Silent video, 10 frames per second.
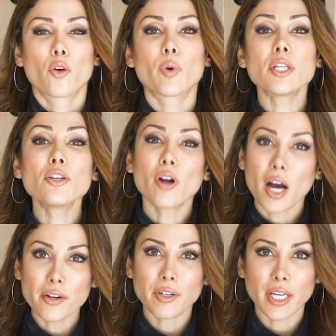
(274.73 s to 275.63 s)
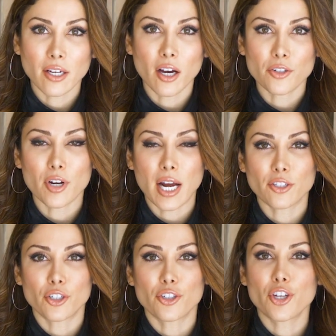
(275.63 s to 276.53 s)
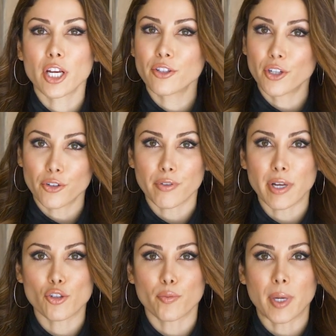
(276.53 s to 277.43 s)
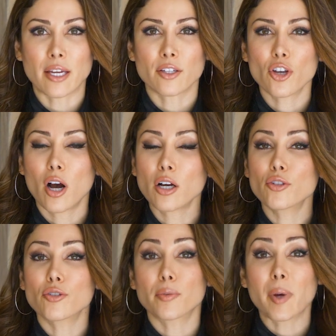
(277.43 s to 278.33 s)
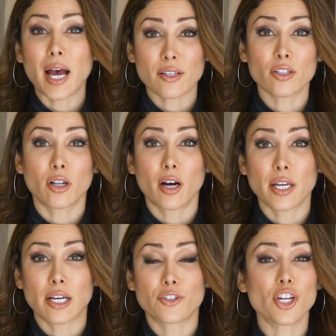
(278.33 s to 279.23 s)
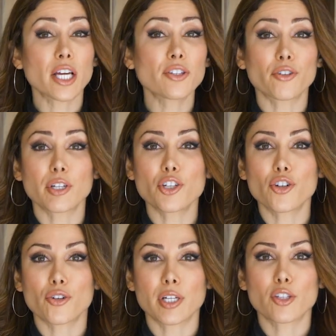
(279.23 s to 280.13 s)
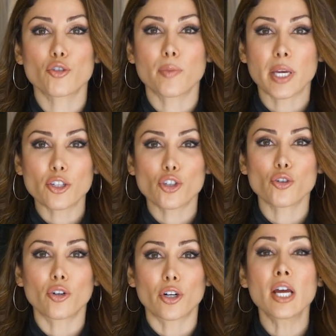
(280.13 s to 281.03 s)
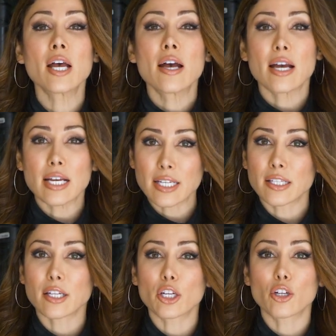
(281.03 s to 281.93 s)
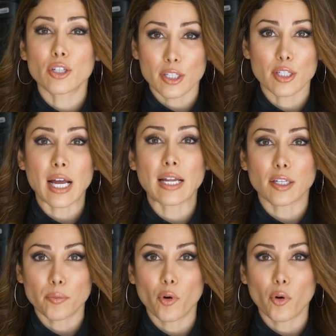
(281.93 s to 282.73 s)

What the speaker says: When you're hiring a contractor, check their resume, talk to their past client, check their insurance to make sure it is in a good standing